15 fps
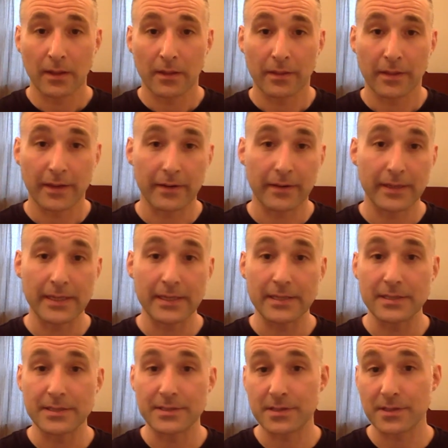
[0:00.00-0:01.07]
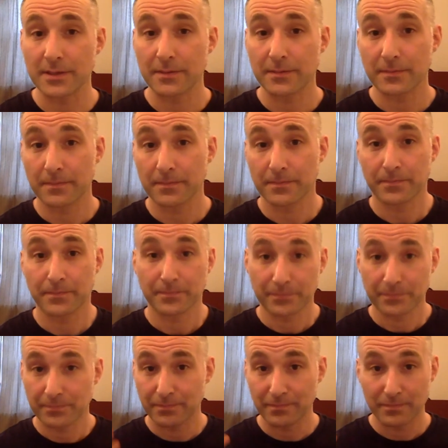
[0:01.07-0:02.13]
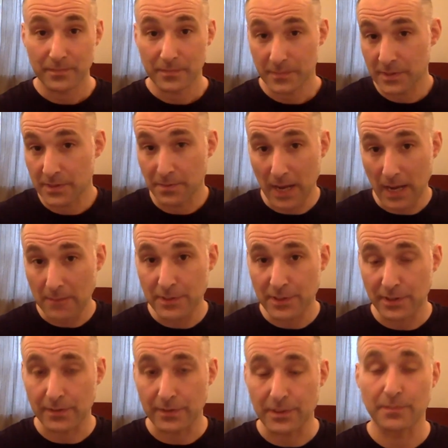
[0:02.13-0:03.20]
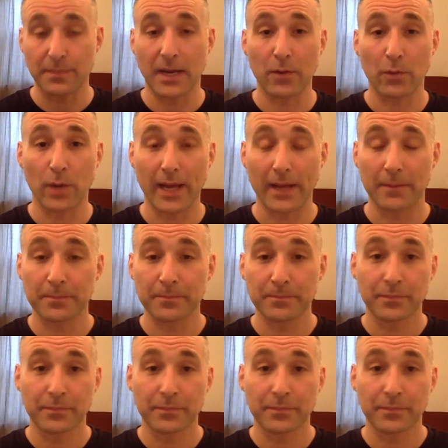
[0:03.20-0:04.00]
there is some obstacles in my way.